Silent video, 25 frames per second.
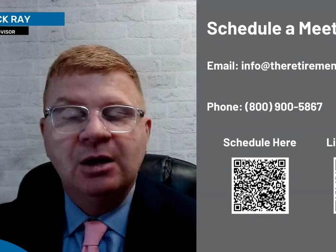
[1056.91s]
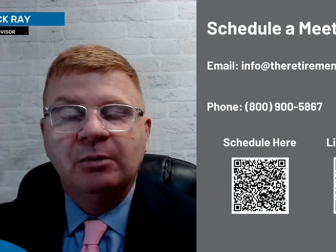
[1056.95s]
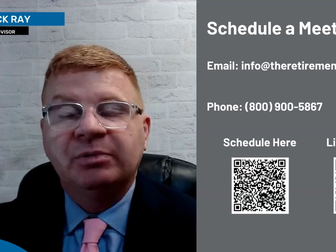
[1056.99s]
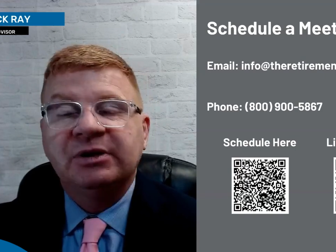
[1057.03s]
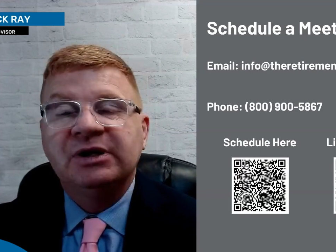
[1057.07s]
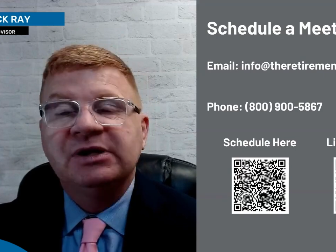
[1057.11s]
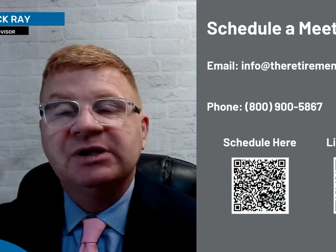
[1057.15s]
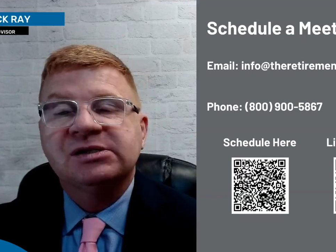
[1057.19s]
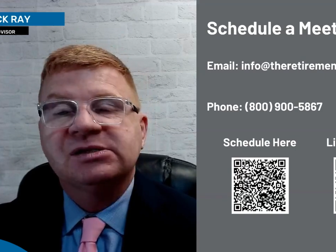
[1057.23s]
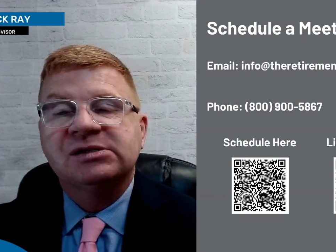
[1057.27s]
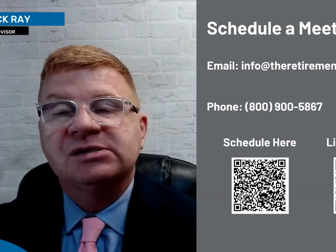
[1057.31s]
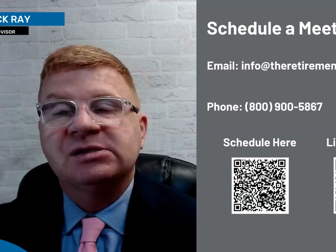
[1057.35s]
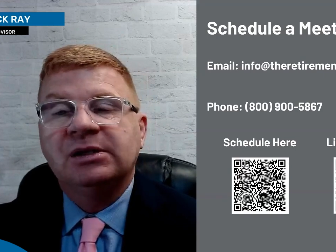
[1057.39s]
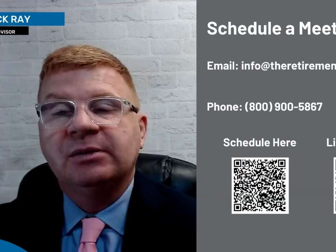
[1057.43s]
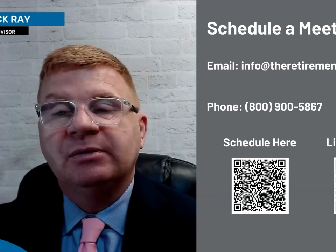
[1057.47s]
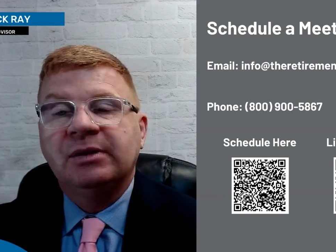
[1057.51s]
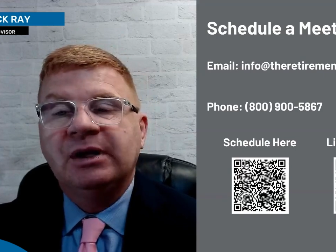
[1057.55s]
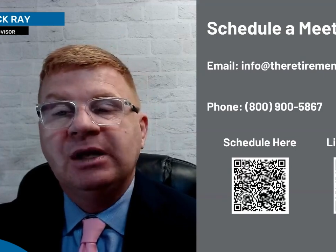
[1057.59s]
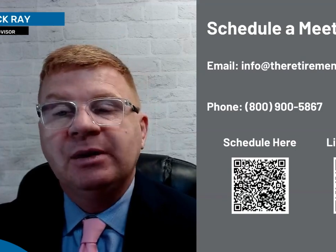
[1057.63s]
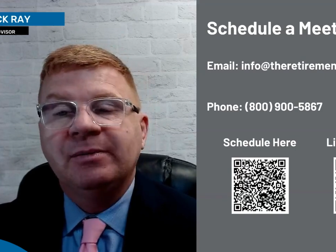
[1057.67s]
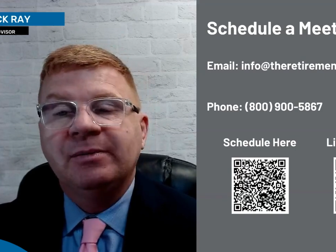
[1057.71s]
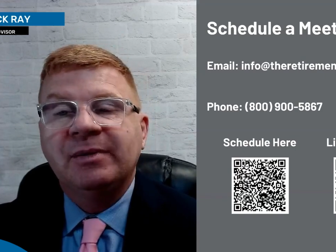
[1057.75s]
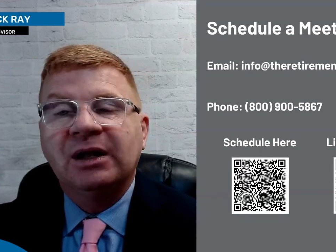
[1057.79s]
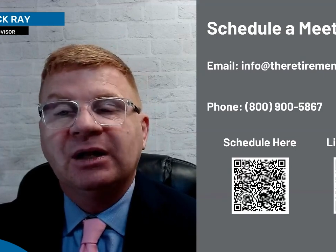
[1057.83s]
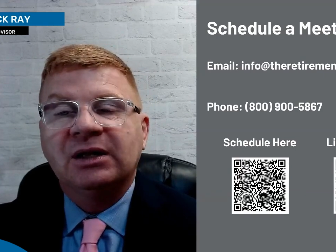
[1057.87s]
please
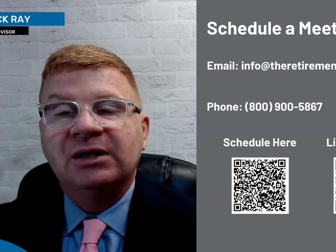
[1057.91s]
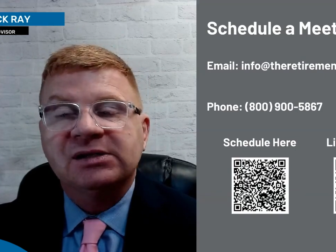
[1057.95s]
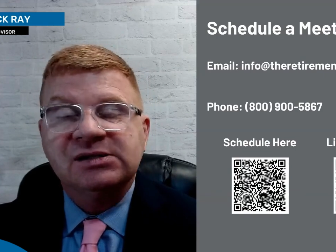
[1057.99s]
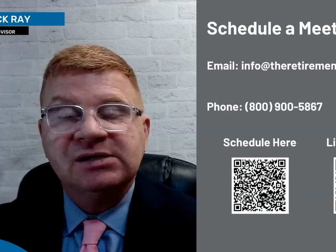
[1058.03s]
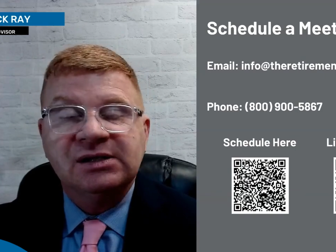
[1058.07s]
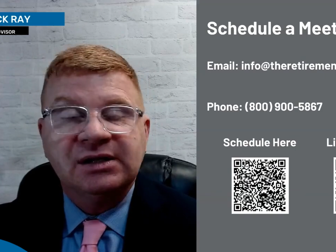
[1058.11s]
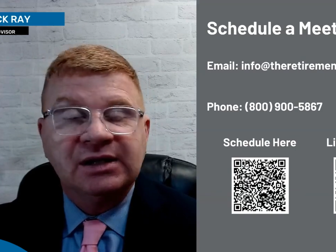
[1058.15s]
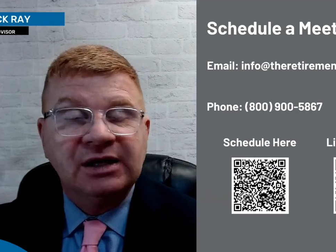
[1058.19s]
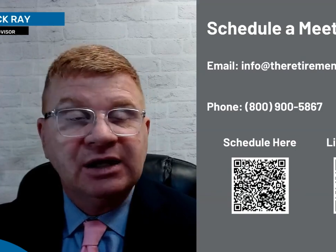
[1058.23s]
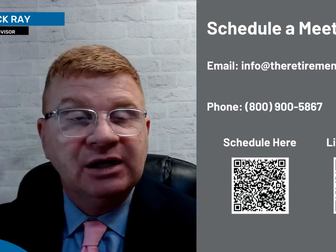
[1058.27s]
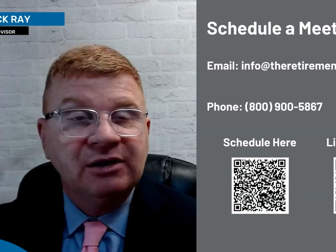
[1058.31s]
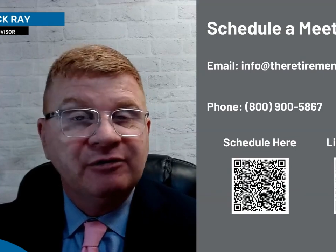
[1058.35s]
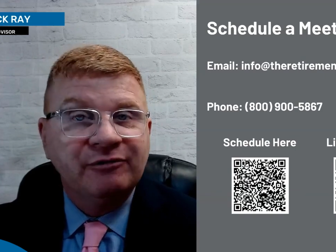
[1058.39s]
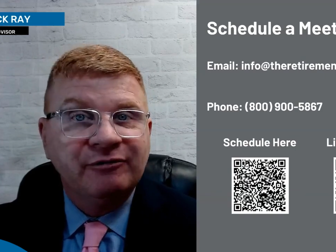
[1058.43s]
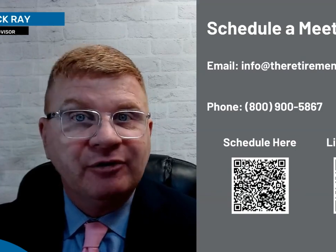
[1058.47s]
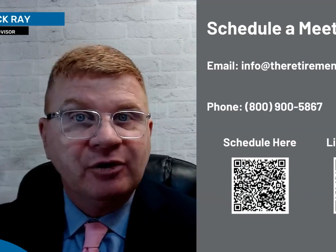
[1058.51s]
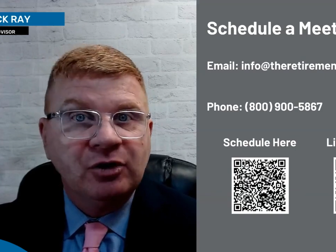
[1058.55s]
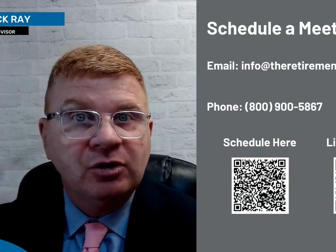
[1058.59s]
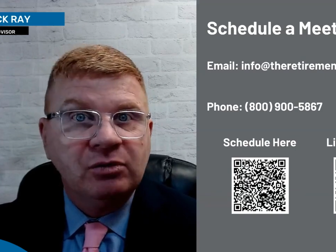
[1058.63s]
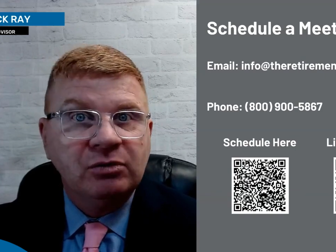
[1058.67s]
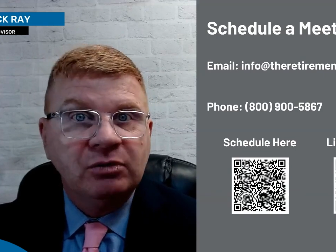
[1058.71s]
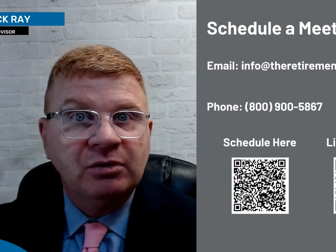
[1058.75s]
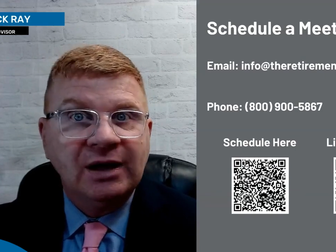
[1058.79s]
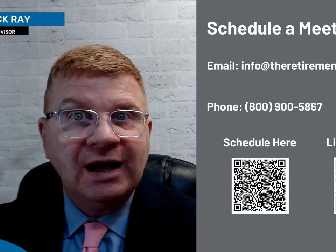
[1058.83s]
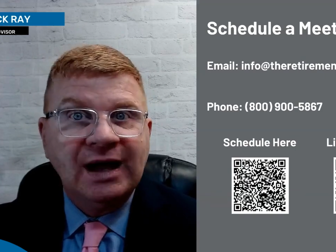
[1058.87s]
email us at
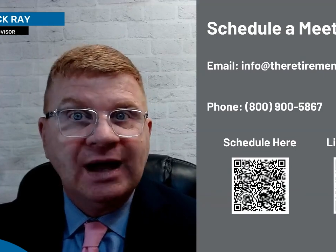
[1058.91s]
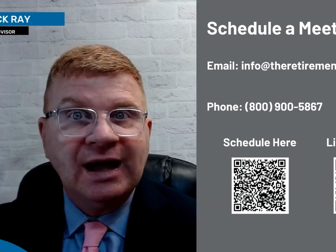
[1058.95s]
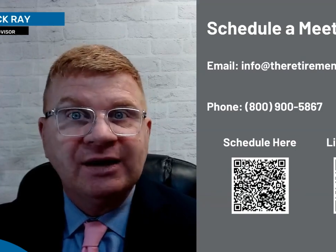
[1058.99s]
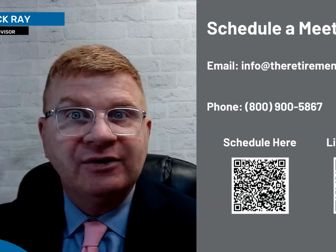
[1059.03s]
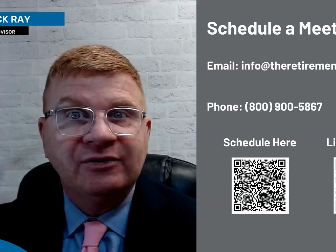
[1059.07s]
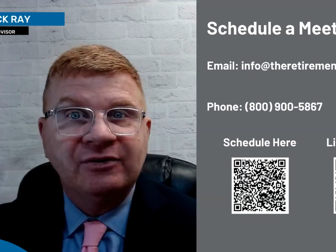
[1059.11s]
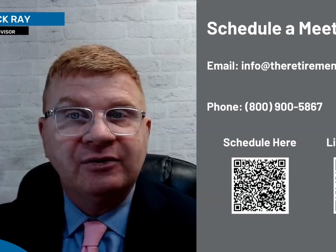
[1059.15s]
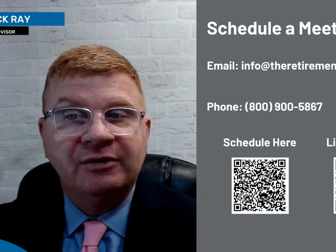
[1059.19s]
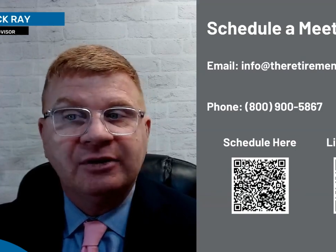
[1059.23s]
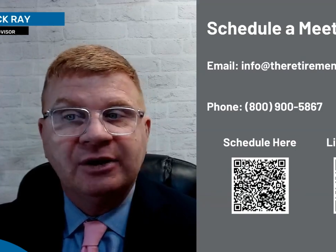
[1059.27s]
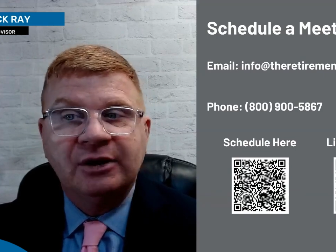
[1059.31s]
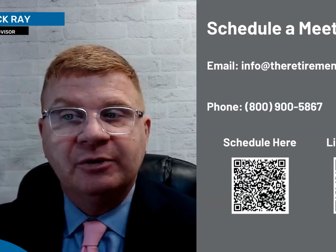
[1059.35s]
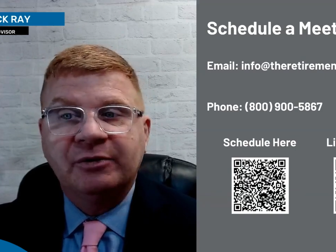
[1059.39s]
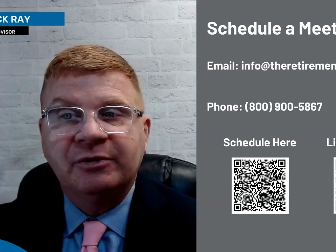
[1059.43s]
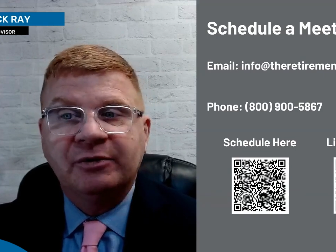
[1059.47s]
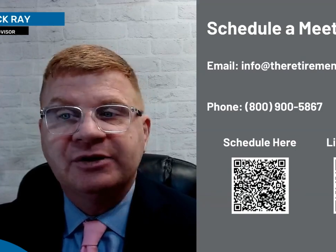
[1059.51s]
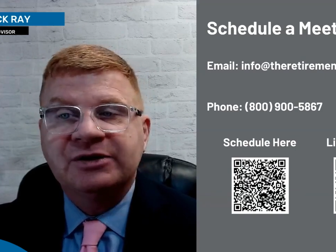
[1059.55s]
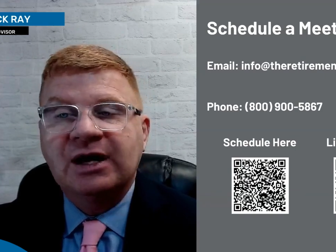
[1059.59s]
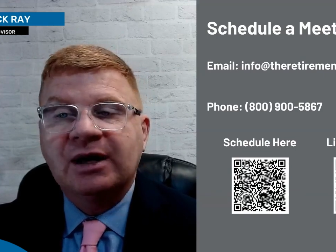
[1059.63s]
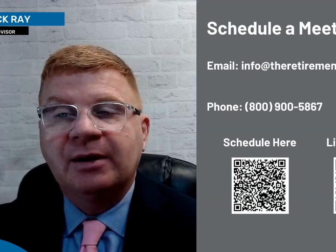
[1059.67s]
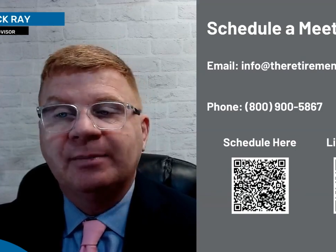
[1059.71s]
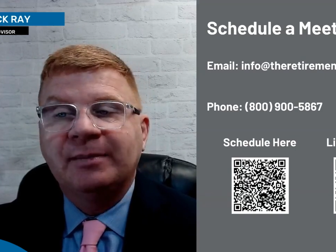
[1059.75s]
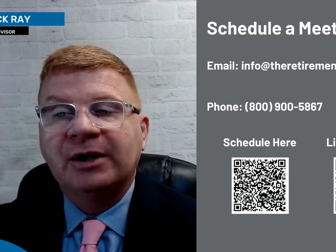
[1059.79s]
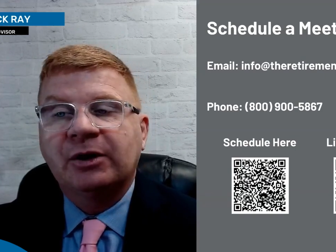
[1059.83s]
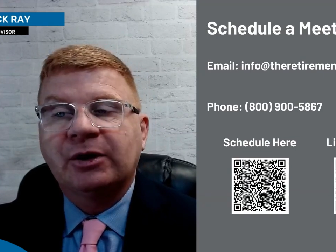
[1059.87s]

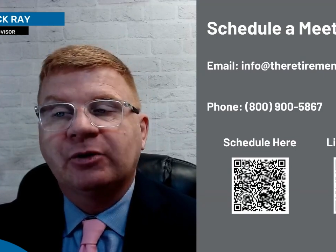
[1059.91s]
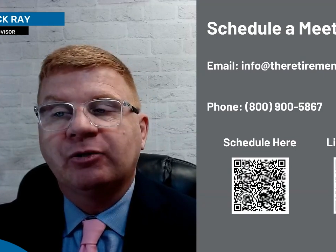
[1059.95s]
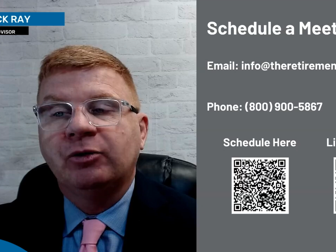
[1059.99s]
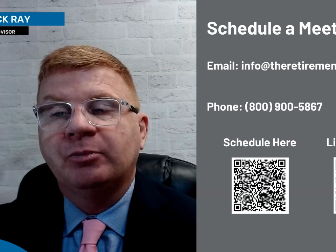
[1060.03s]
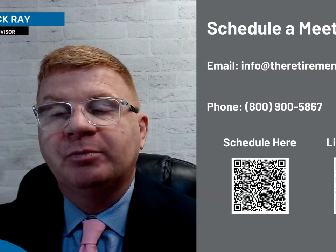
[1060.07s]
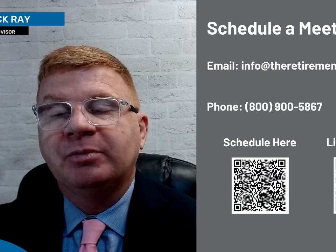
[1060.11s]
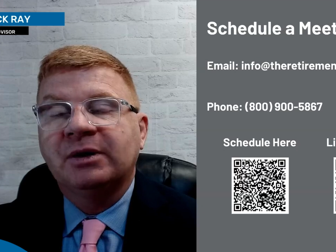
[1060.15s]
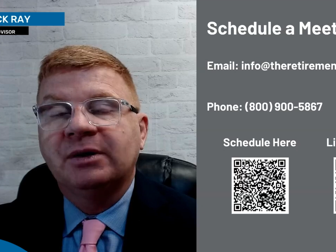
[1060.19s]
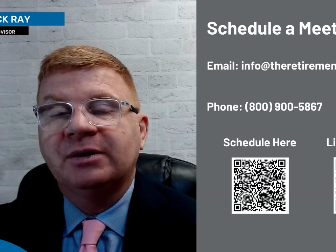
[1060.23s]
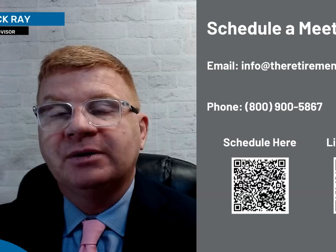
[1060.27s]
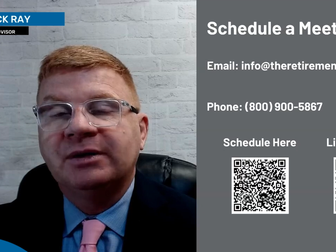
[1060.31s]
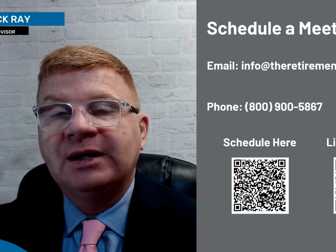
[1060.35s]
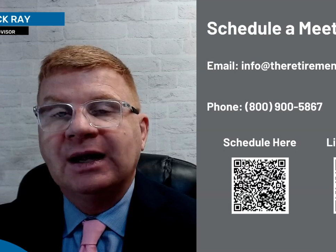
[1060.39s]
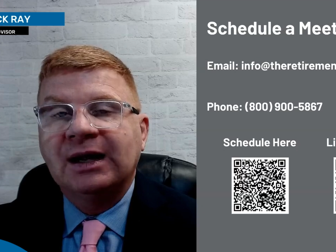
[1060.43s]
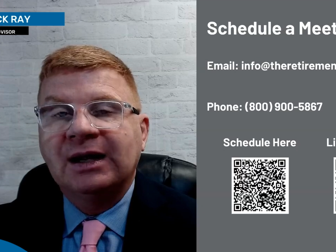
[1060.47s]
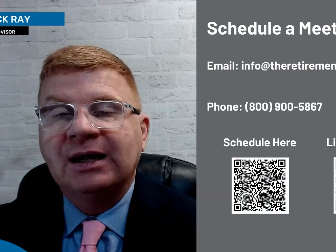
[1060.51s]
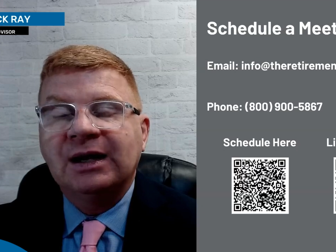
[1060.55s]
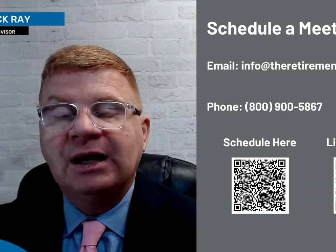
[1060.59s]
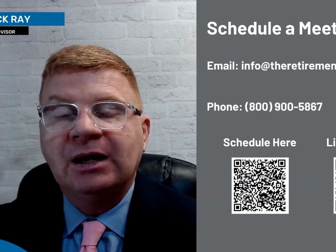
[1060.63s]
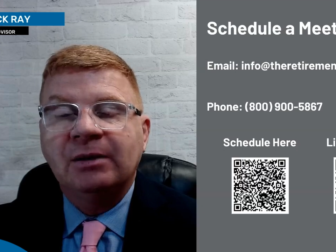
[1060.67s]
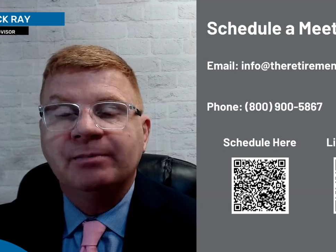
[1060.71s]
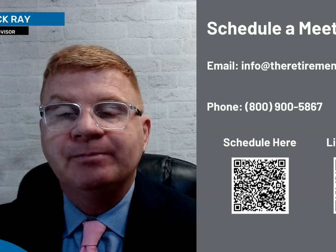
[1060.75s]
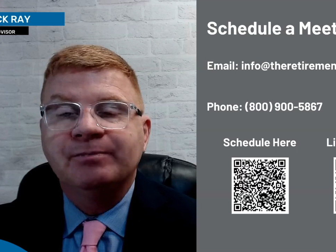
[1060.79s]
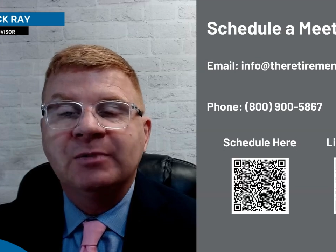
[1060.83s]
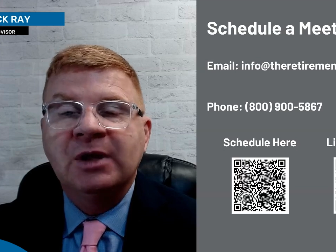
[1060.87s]

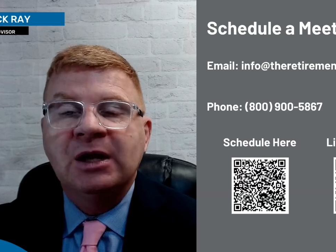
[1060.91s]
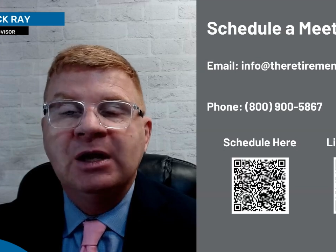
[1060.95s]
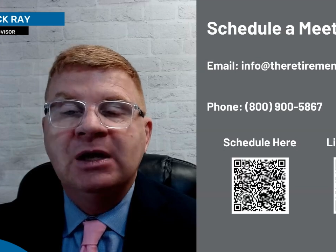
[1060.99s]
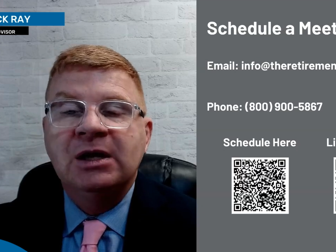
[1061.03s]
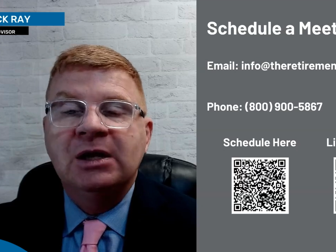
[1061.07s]
info@theretirementgroup.com.